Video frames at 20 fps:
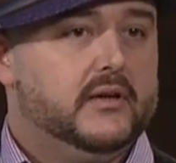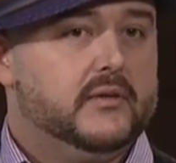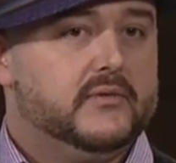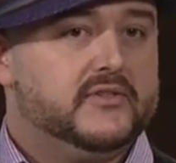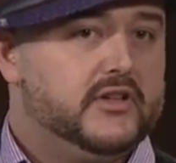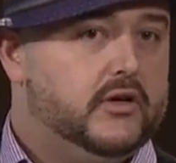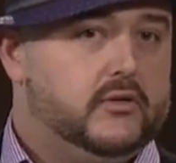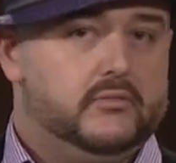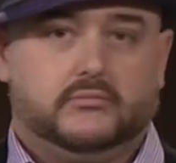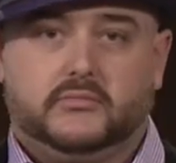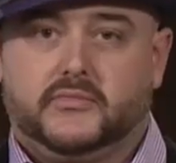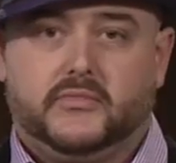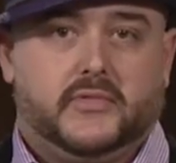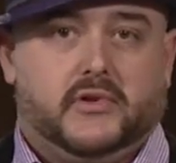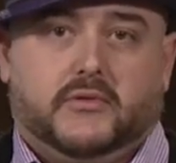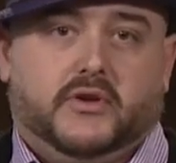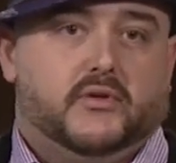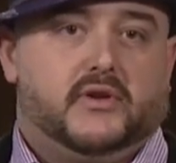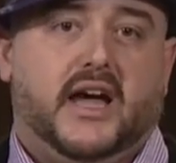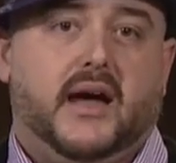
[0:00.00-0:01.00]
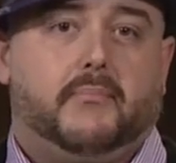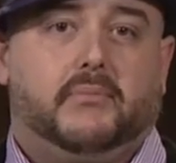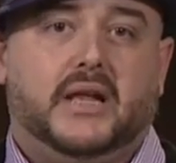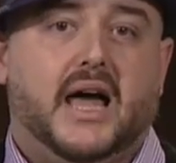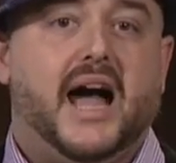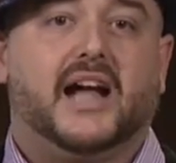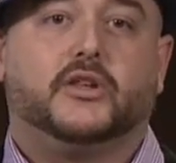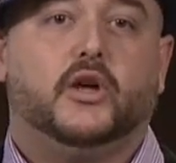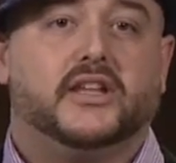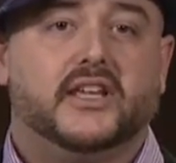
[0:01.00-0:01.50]
So you're not
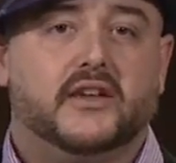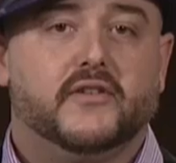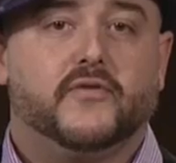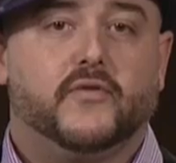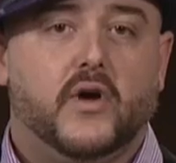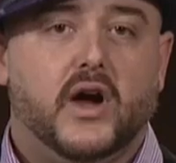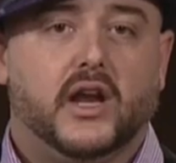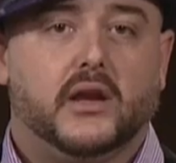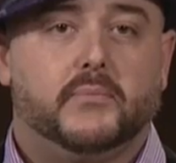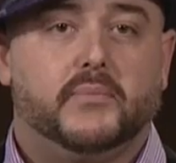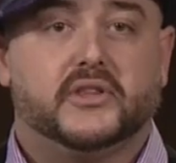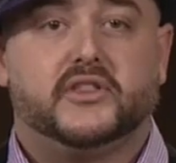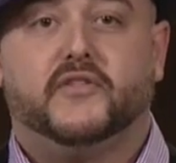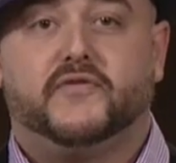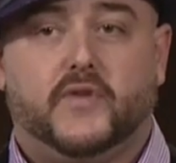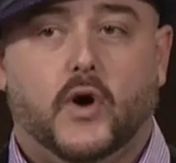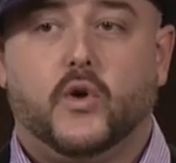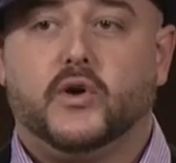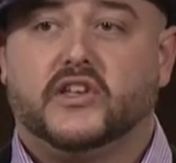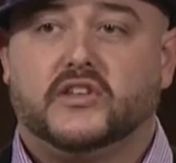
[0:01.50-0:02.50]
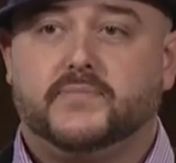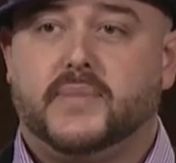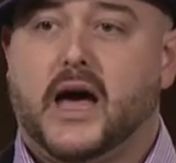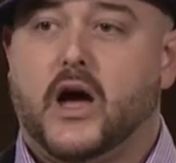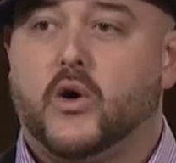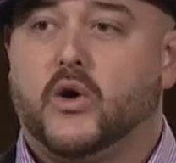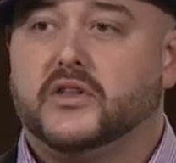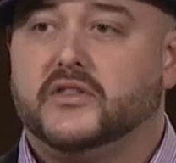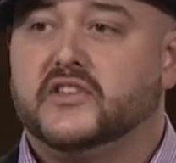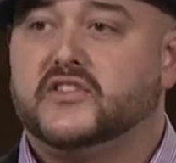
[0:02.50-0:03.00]
blocked on any front, but the phone is
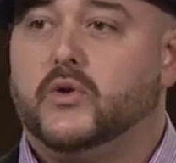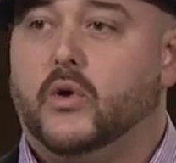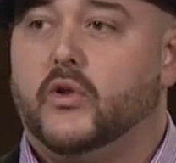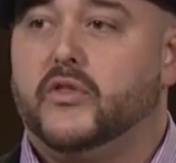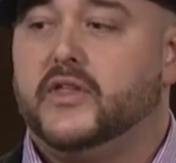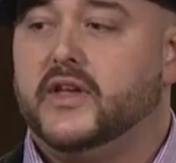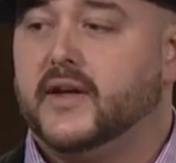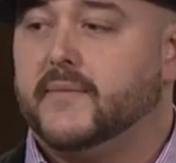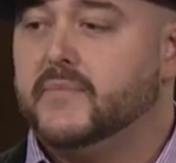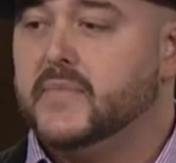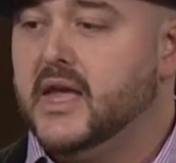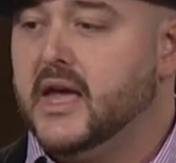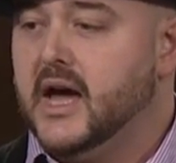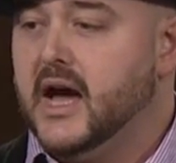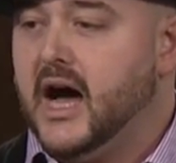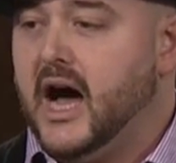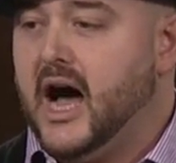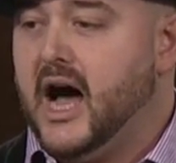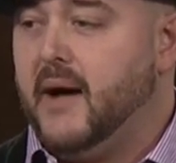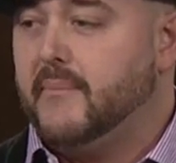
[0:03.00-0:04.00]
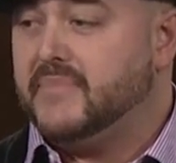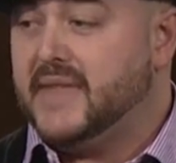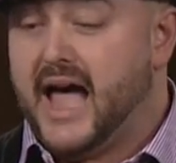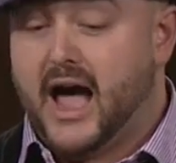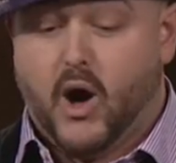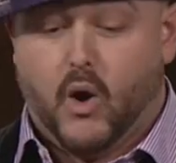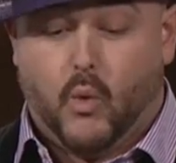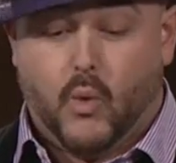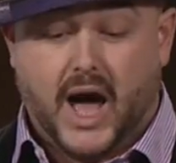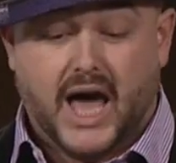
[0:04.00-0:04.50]
powering this whole thing. Uh,
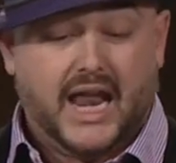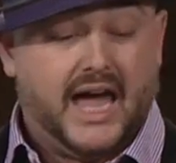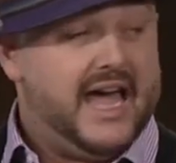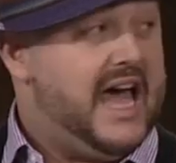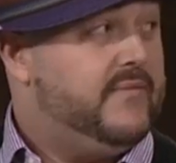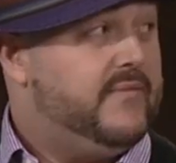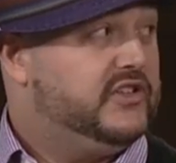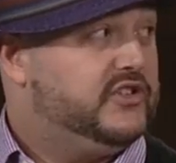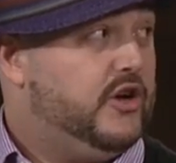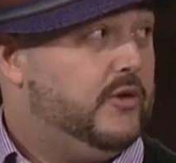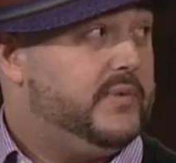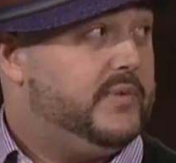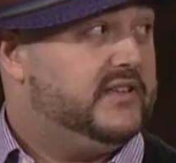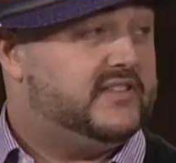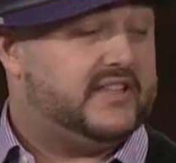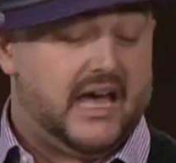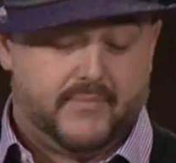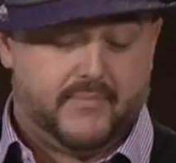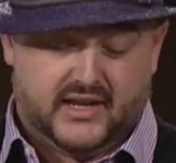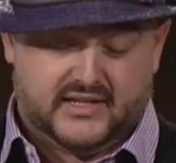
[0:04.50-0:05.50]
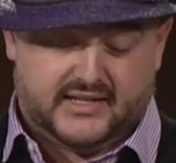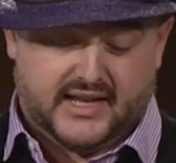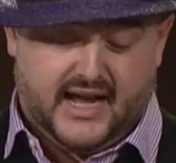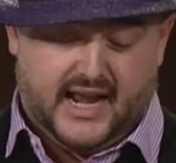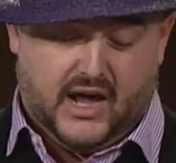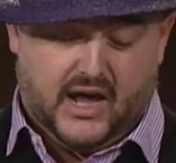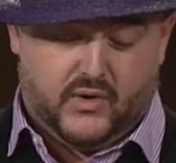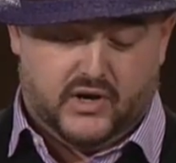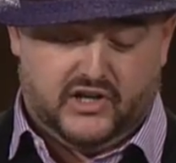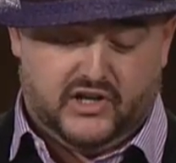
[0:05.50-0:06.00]
now, while I have this open side by
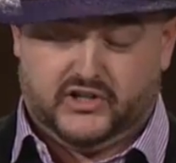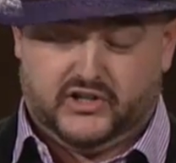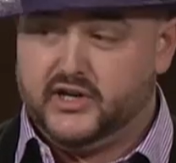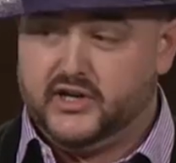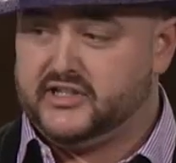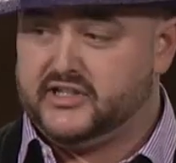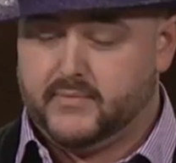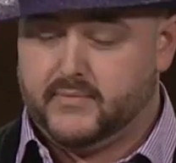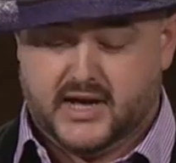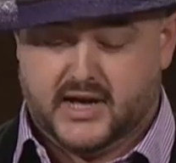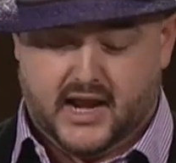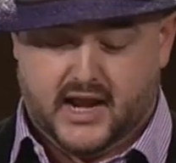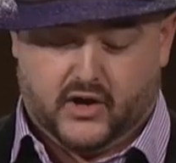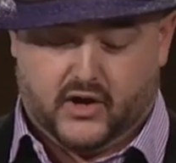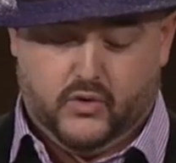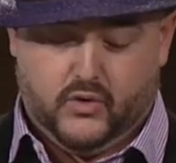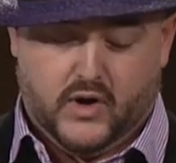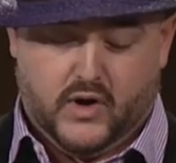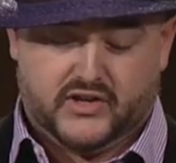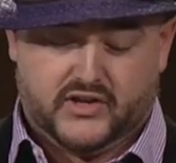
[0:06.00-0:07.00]
side, I want to show you something kind of cool.